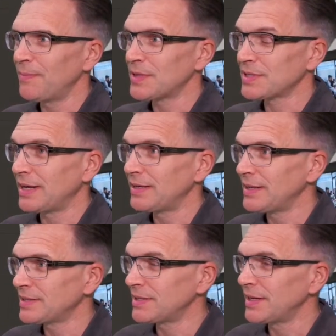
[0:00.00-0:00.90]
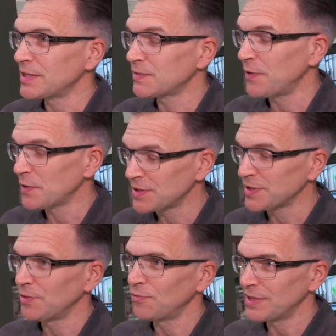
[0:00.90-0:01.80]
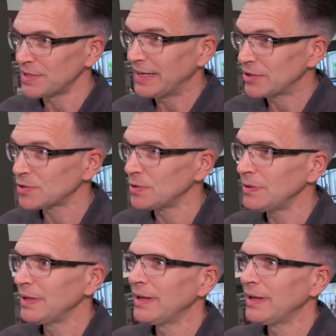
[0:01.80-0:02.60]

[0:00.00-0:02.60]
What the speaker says: The stand here today is focusing on residential.